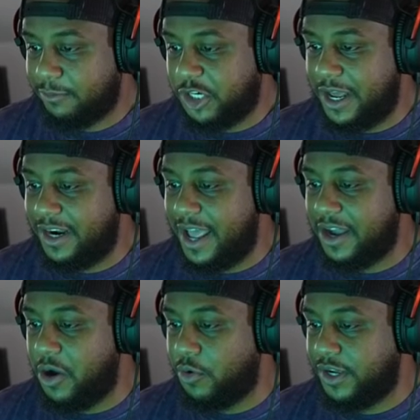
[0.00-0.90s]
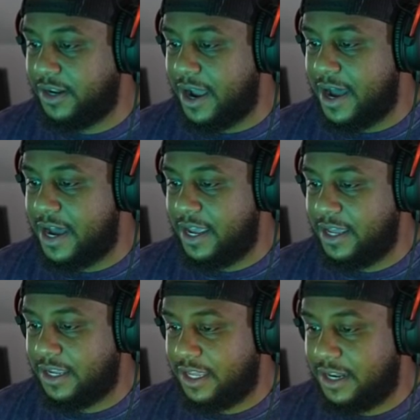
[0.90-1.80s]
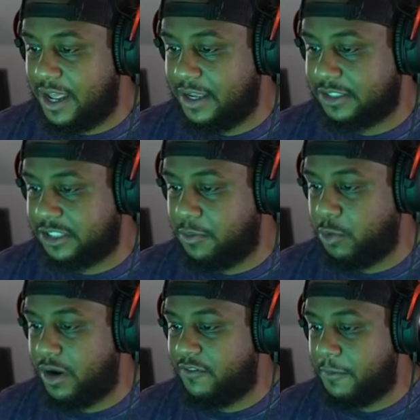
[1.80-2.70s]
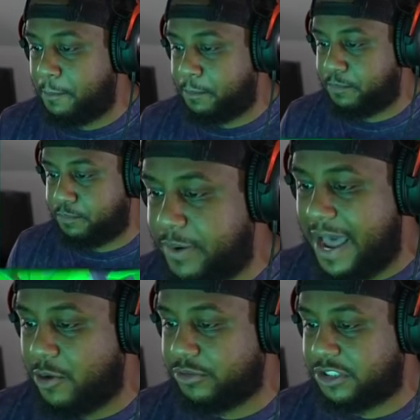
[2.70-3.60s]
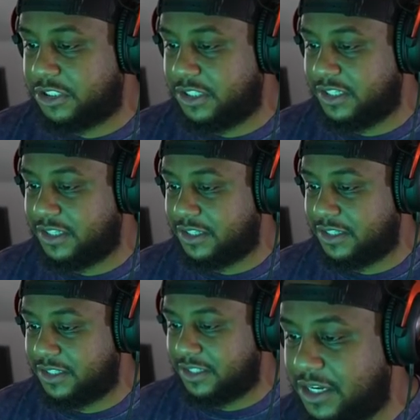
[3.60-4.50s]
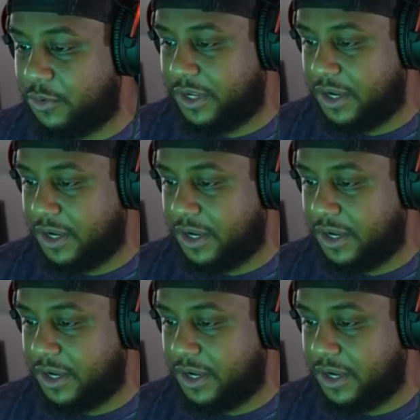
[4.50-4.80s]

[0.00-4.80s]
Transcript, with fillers: trying to like hold it high and get like somewhat of a bounce. There we